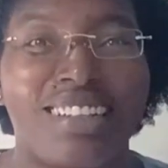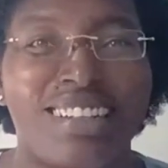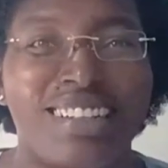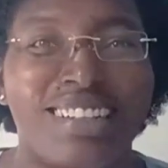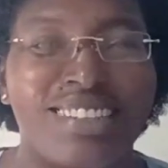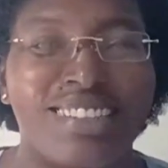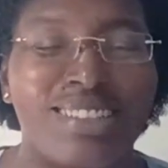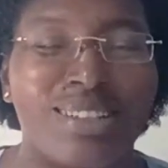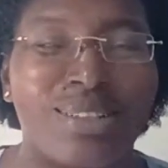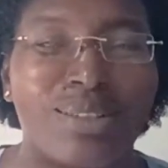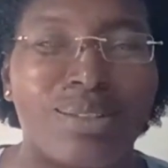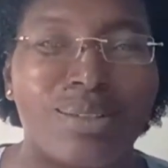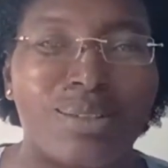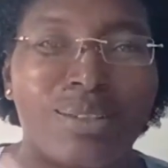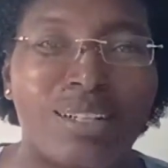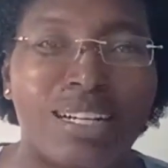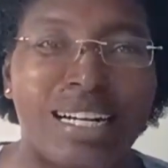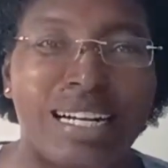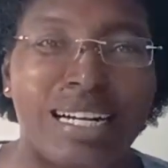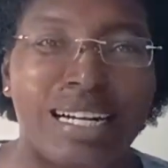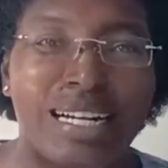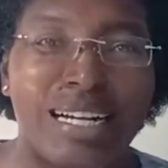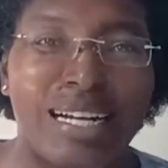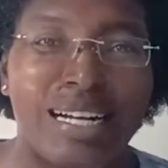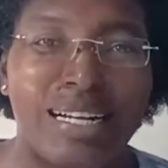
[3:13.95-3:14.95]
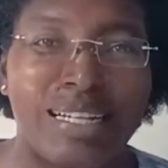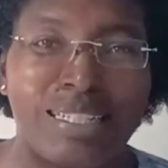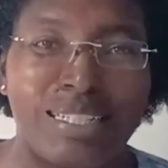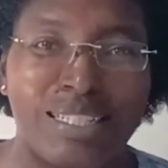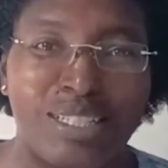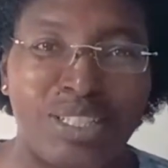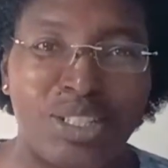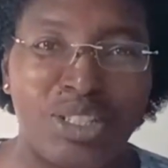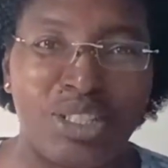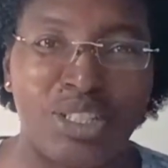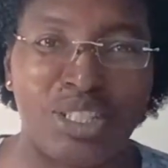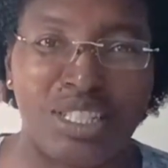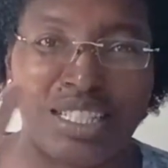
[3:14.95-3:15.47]
So
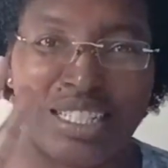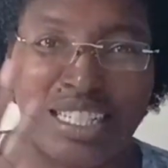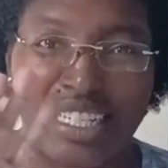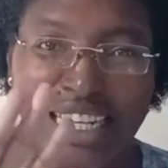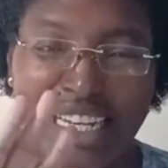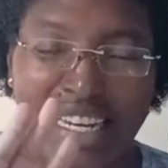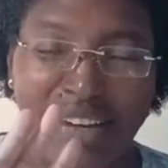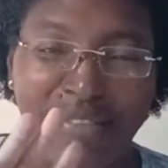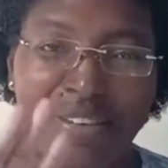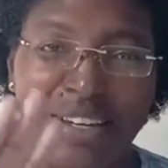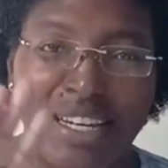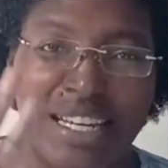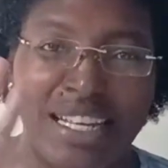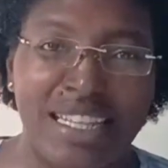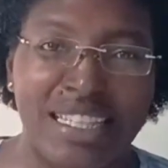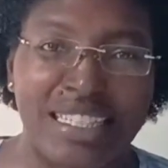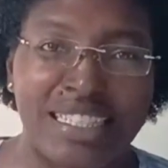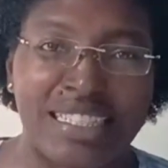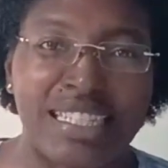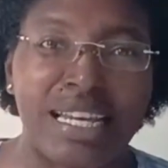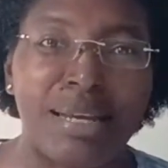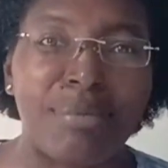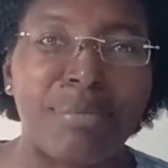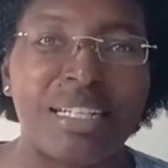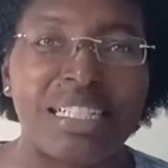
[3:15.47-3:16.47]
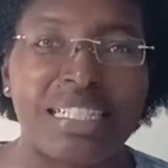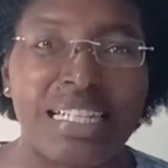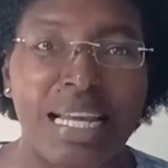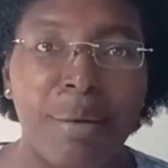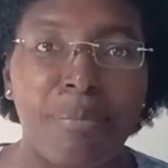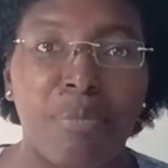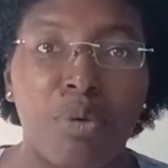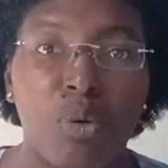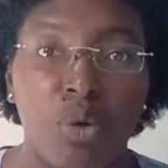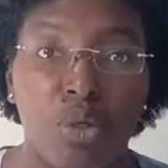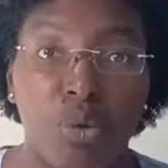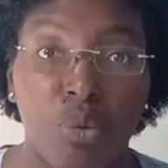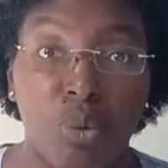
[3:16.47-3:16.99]
just giving the same
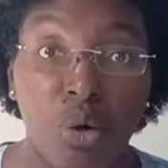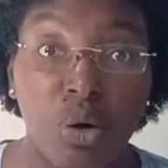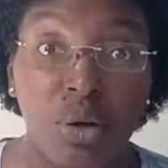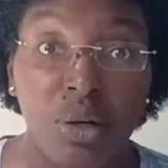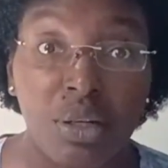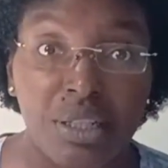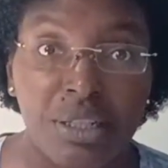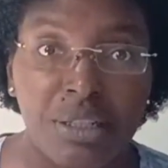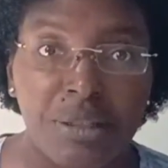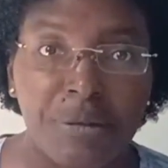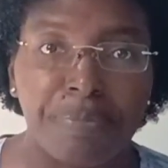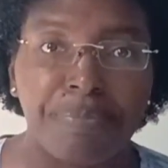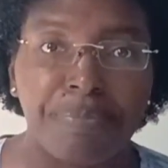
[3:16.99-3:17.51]
example with work,